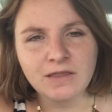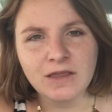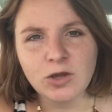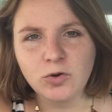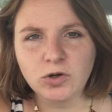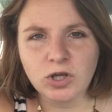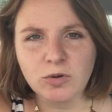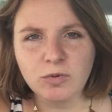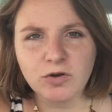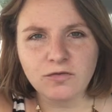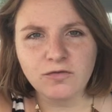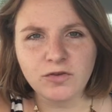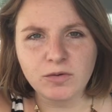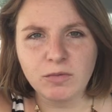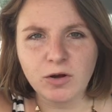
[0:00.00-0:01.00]
the
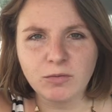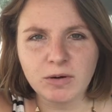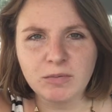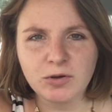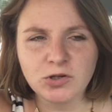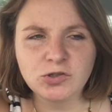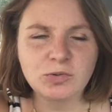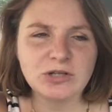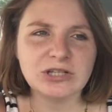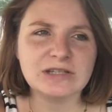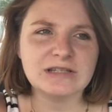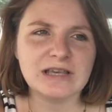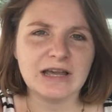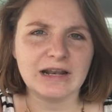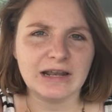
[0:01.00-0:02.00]
audiobook for The Mulberry Bush, which
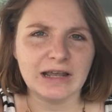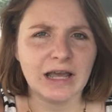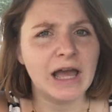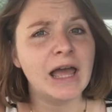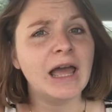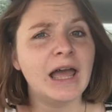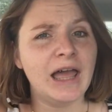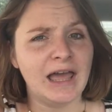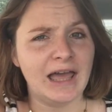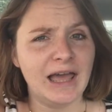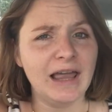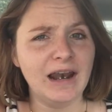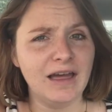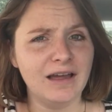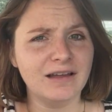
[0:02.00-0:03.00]
is getting
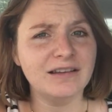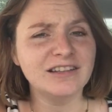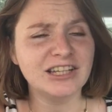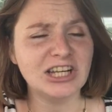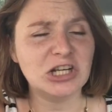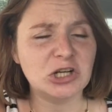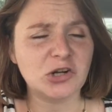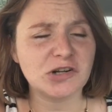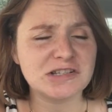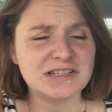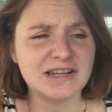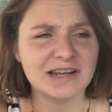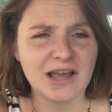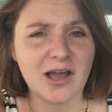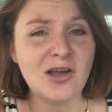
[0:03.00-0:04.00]
hella
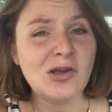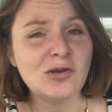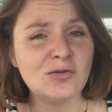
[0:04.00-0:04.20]
interesting.